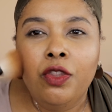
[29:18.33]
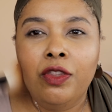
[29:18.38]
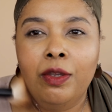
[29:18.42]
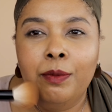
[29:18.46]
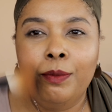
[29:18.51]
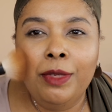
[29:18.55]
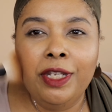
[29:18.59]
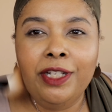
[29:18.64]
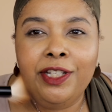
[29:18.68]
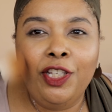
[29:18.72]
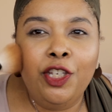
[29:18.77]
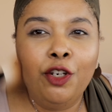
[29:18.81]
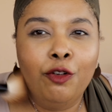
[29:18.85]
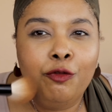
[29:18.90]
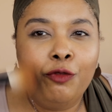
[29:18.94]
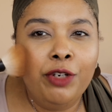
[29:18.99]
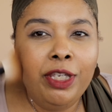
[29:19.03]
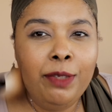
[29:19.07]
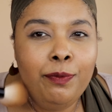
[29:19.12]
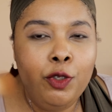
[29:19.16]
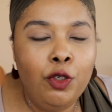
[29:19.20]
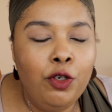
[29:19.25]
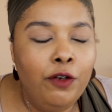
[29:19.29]

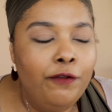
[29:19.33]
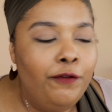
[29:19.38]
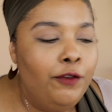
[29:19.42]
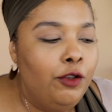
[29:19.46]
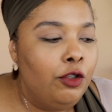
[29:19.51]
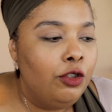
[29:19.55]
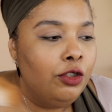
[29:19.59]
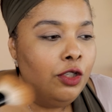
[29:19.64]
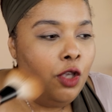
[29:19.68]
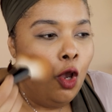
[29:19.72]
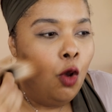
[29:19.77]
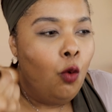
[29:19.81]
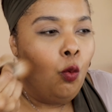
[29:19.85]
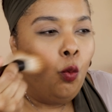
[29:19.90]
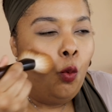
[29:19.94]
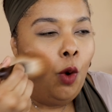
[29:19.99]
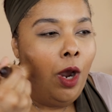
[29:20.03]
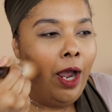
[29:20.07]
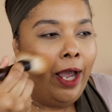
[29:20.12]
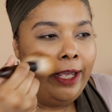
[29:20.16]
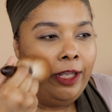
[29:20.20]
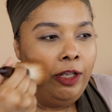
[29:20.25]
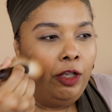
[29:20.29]
Météorites beautiful
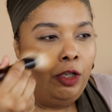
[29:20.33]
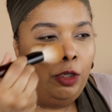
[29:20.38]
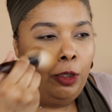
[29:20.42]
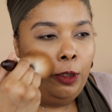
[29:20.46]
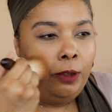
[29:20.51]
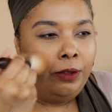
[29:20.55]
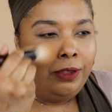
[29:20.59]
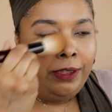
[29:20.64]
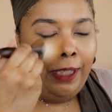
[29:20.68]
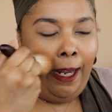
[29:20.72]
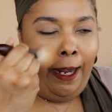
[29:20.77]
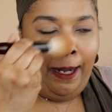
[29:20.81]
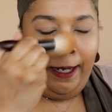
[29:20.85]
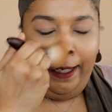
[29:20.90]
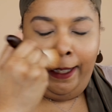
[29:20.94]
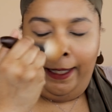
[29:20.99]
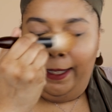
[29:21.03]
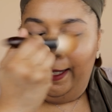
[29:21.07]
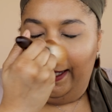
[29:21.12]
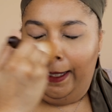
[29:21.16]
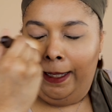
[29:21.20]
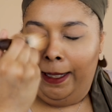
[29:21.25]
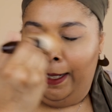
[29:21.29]
while
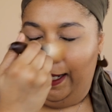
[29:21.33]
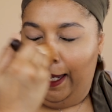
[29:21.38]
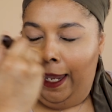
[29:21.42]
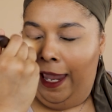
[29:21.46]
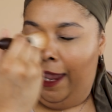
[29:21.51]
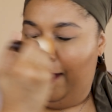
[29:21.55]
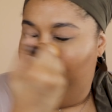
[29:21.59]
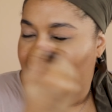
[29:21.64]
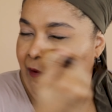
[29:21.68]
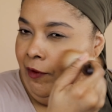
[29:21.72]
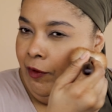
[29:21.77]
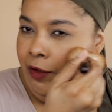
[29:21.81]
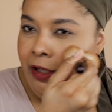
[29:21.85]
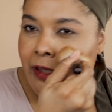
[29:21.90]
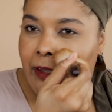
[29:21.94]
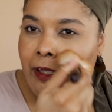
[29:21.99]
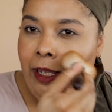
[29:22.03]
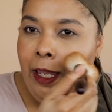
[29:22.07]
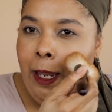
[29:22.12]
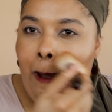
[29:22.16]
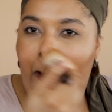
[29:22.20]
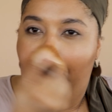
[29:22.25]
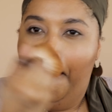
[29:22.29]
tying
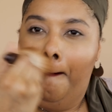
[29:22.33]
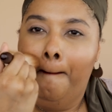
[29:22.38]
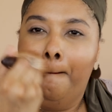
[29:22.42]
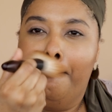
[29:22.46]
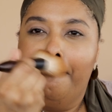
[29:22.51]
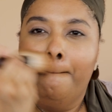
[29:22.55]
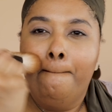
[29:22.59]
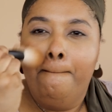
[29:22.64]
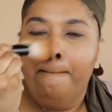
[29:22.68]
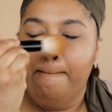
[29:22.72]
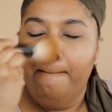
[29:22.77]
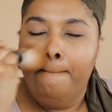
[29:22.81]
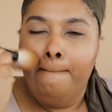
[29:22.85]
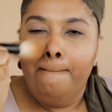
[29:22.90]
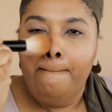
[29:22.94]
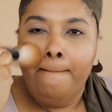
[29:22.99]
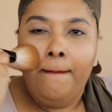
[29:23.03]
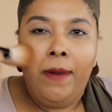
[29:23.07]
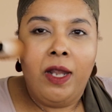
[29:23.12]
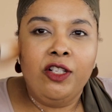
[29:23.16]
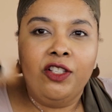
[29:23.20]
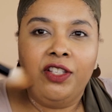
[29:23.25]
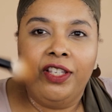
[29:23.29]
everything
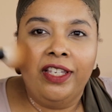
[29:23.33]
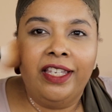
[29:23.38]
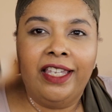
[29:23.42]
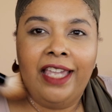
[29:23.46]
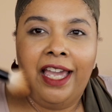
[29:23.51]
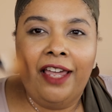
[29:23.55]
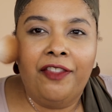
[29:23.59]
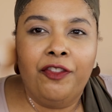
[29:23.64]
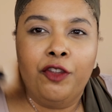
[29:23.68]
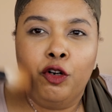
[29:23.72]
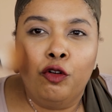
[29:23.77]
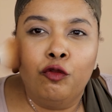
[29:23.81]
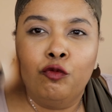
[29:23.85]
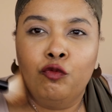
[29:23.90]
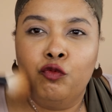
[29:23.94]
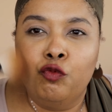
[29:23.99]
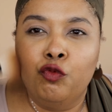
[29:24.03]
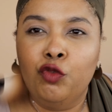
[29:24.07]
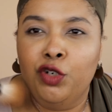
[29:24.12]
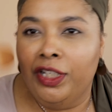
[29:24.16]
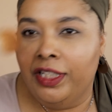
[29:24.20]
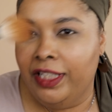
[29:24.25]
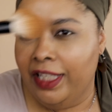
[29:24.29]
together
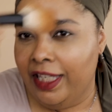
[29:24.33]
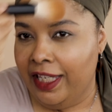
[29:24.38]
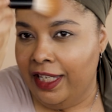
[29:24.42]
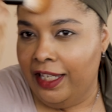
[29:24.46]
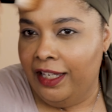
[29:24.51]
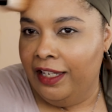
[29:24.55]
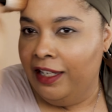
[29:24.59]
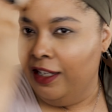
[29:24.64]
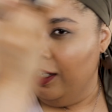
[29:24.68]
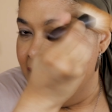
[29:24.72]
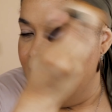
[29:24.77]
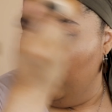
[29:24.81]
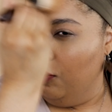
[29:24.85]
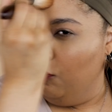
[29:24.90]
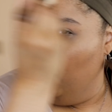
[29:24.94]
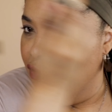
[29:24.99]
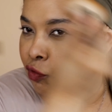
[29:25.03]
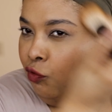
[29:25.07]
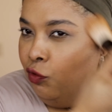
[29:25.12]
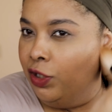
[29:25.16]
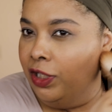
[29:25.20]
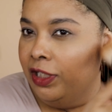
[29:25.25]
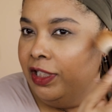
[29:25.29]
really,
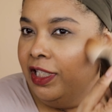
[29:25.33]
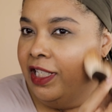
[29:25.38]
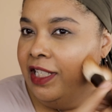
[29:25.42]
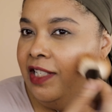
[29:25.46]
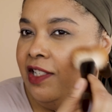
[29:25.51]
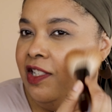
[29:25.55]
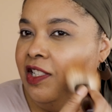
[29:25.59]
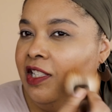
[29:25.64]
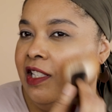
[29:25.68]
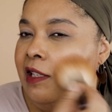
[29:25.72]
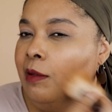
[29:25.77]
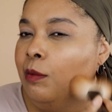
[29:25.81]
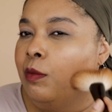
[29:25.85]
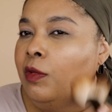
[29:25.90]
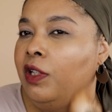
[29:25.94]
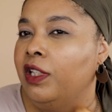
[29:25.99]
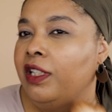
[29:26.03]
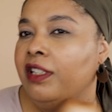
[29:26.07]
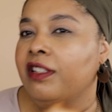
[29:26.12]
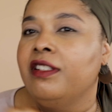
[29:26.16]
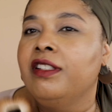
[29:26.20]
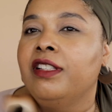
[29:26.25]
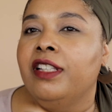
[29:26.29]
really
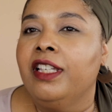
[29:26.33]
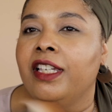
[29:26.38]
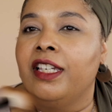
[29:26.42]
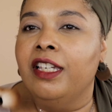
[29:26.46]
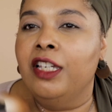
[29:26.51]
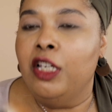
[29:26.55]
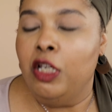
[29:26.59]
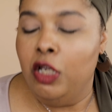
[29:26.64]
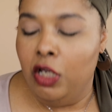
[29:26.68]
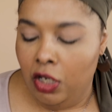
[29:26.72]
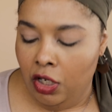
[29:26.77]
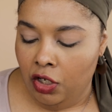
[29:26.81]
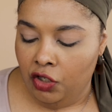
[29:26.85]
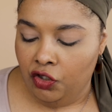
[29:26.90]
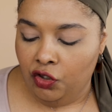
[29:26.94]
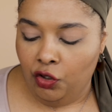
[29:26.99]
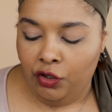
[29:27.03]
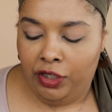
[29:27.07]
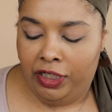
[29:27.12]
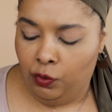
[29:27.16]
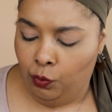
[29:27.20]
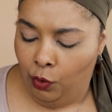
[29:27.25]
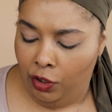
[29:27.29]
seamlessly.
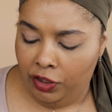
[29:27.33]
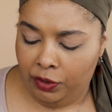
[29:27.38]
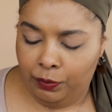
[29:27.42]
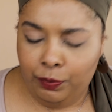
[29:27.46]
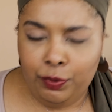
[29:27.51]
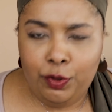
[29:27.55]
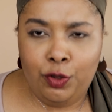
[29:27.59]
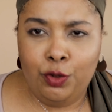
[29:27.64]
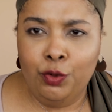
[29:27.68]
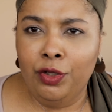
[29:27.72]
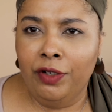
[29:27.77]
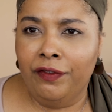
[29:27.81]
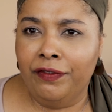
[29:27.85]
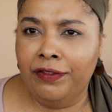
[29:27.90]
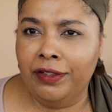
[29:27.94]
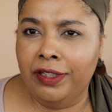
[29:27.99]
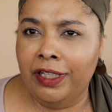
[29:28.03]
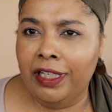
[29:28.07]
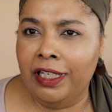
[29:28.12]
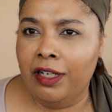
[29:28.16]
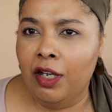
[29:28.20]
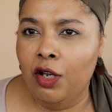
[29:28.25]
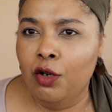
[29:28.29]
So this worked
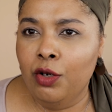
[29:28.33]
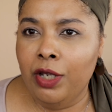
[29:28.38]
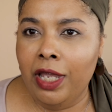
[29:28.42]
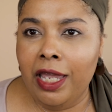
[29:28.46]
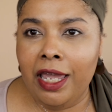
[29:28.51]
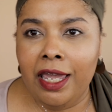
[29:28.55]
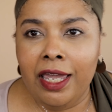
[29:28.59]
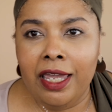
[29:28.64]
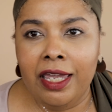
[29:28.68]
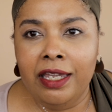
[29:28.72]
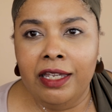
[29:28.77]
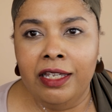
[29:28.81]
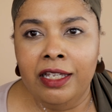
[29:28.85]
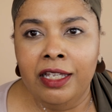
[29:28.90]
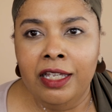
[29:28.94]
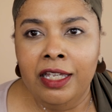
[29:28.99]
beautifully, okay?